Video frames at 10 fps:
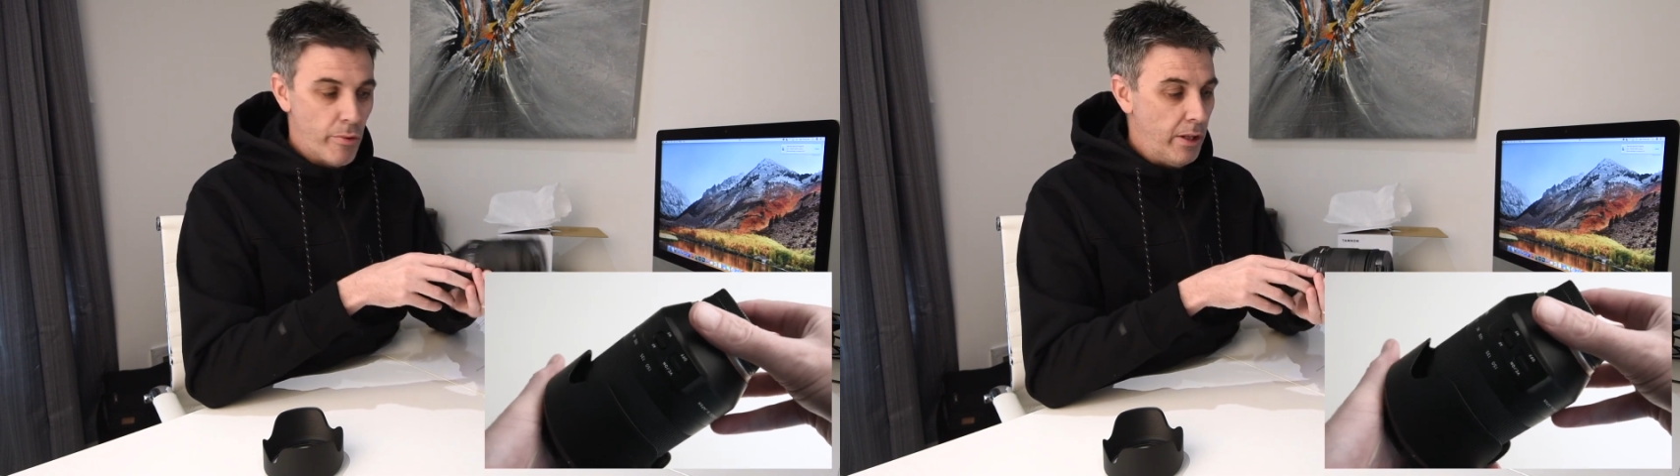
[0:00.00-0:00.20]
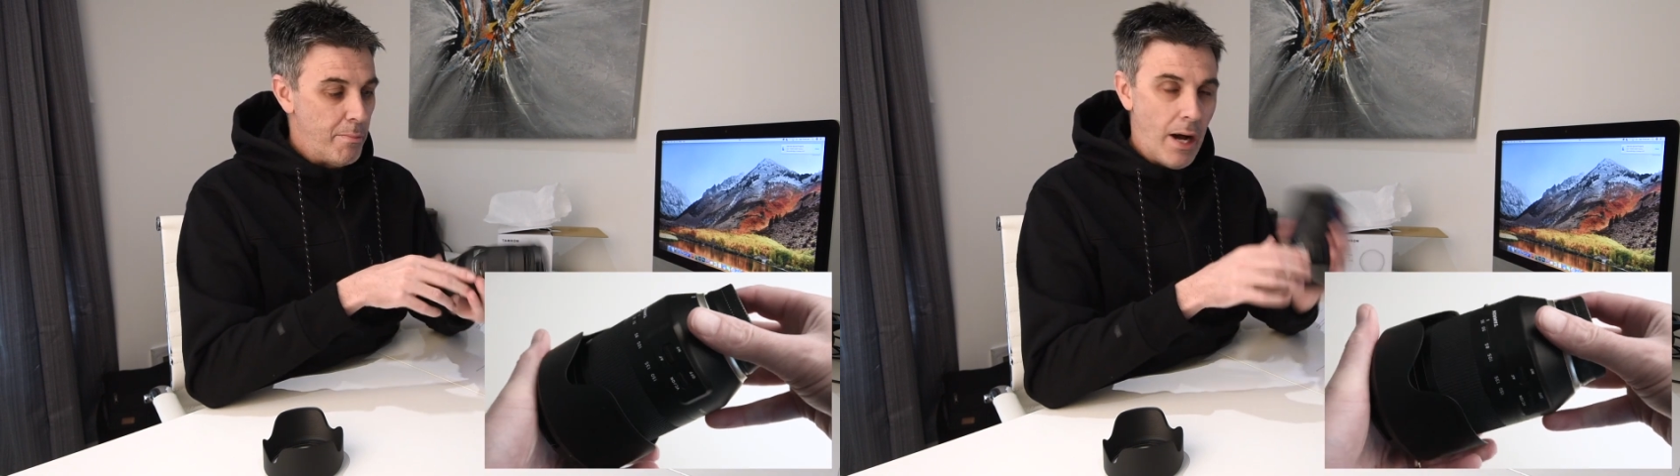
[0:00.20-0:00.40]

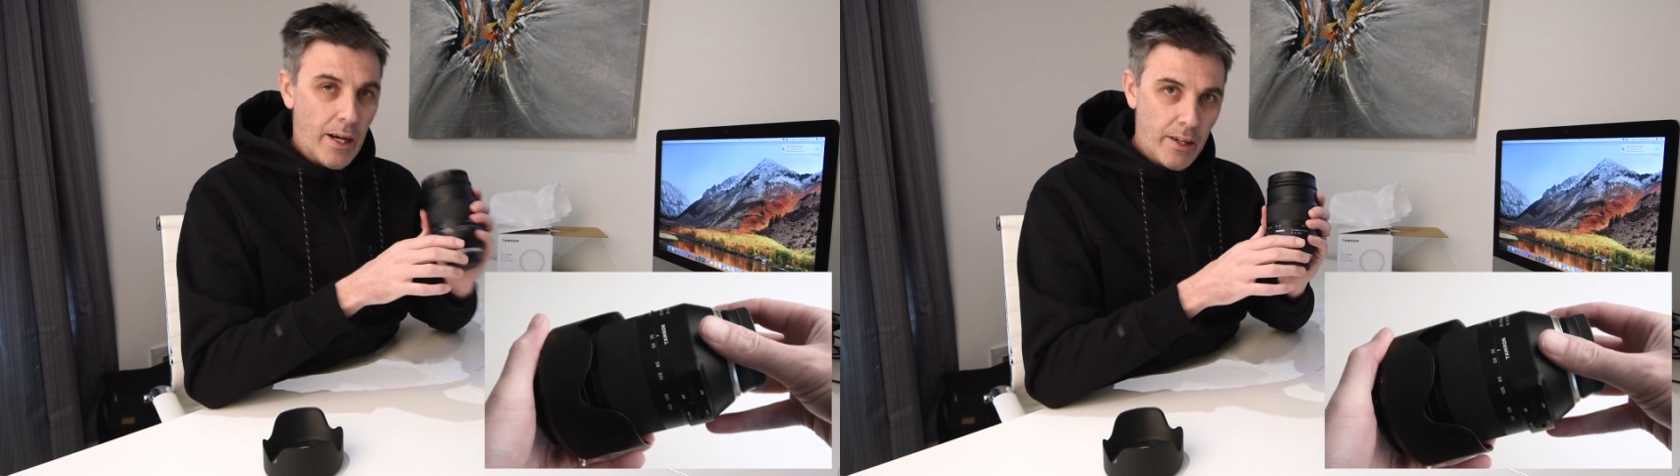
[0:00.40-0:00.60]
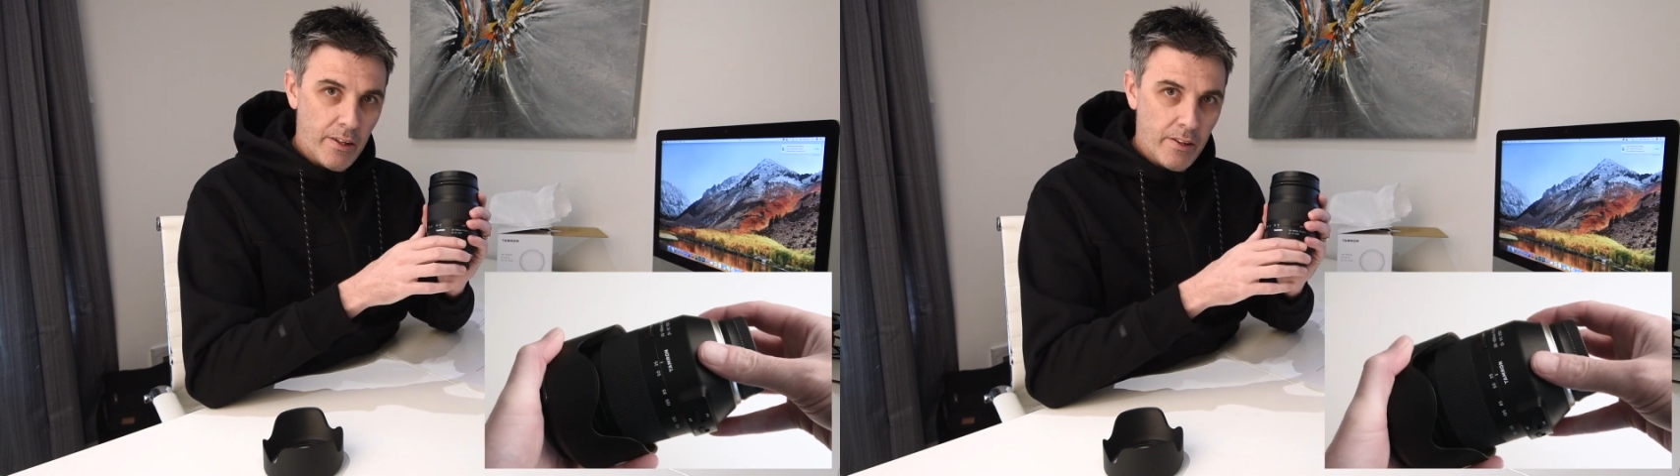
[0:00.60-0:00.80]
really
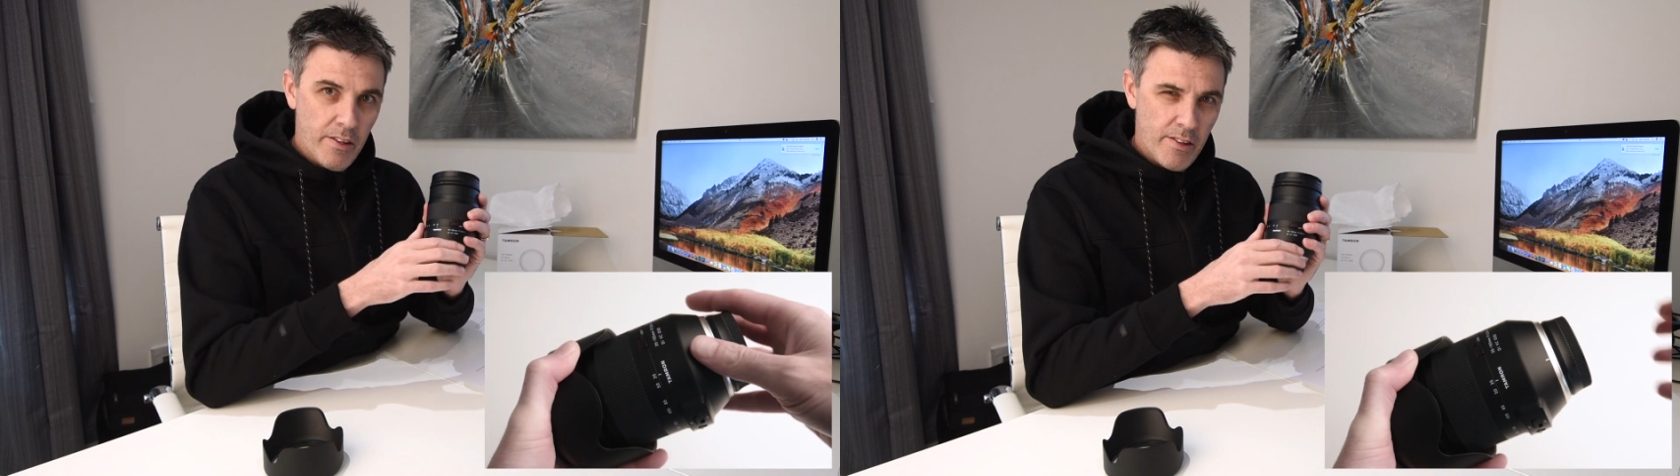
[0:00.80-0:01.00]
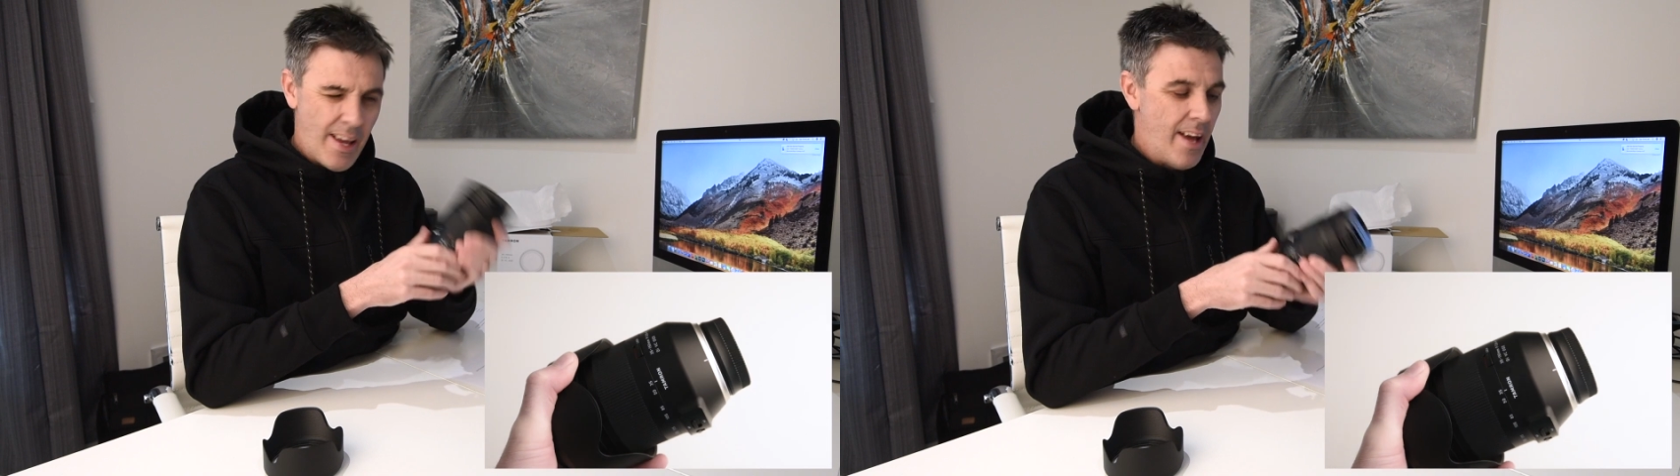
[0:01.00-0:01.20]
marketed
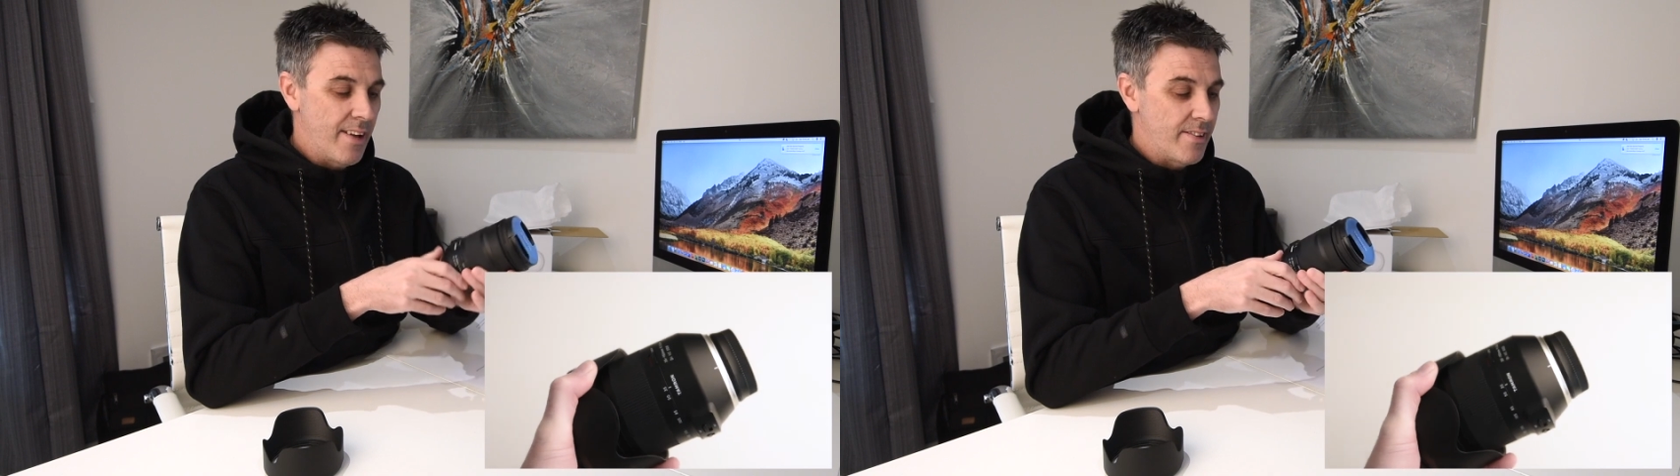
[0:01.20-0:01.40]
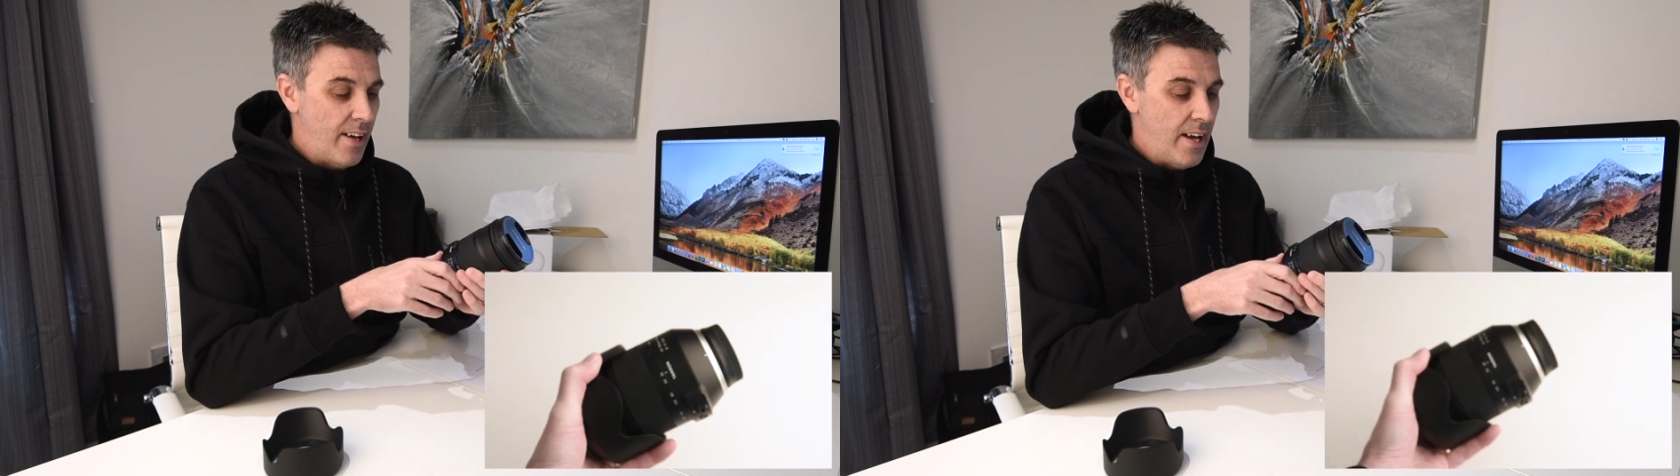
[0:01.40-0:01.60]
this
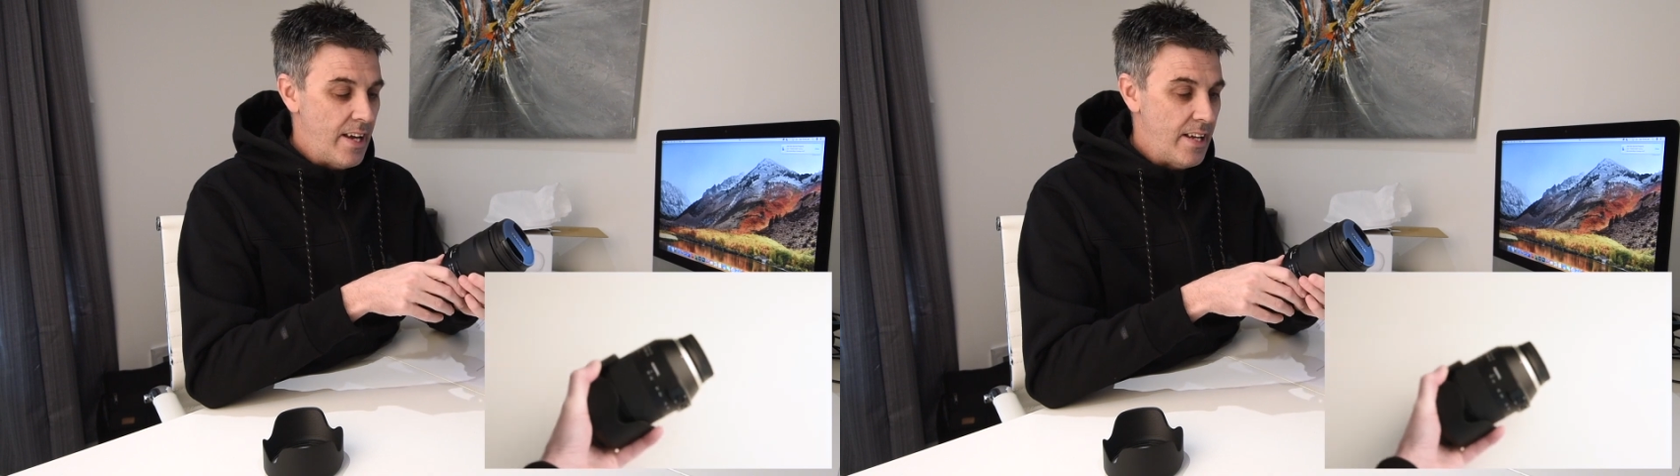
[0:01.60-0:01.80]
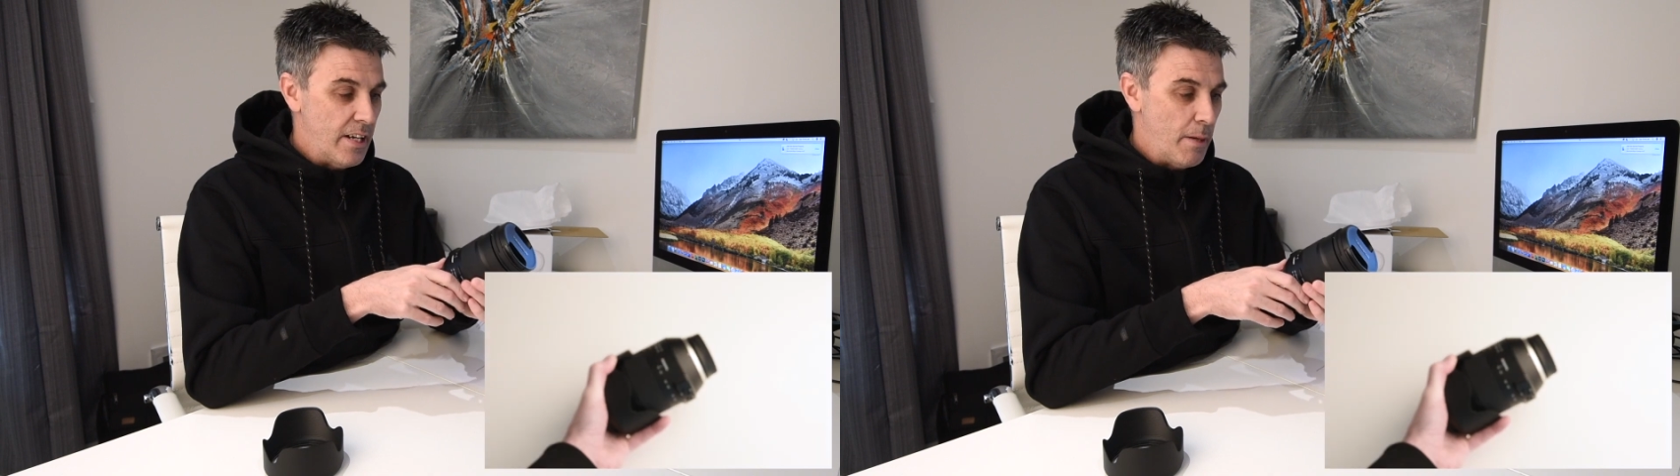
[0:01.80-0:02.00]
as
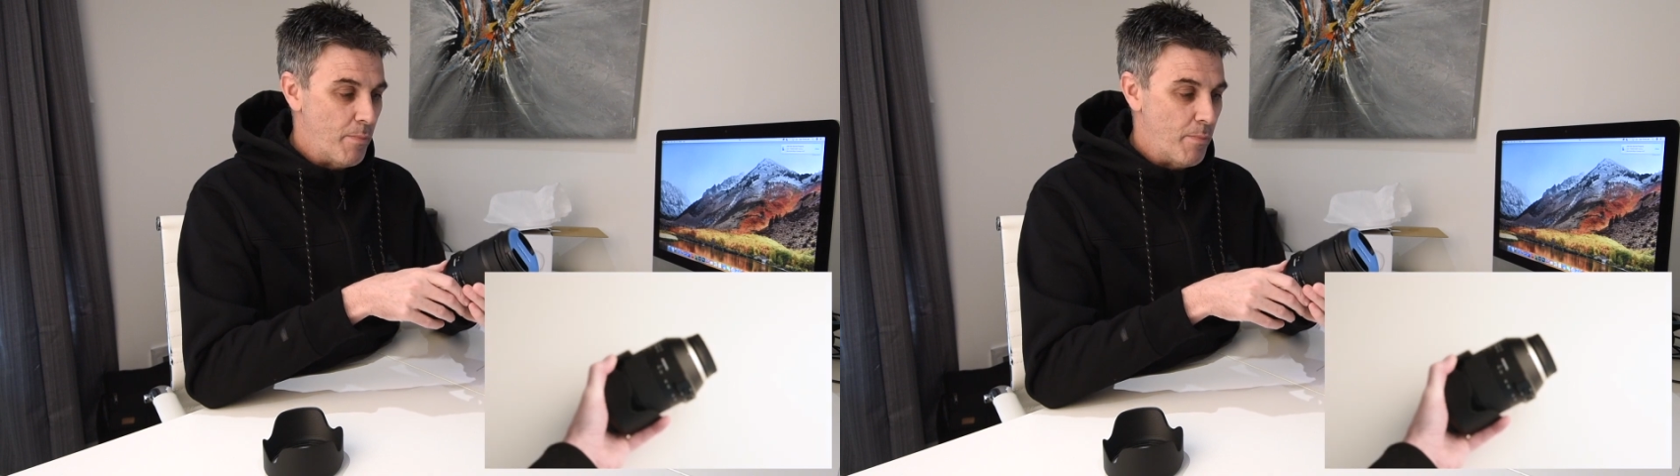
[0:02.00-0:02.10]
a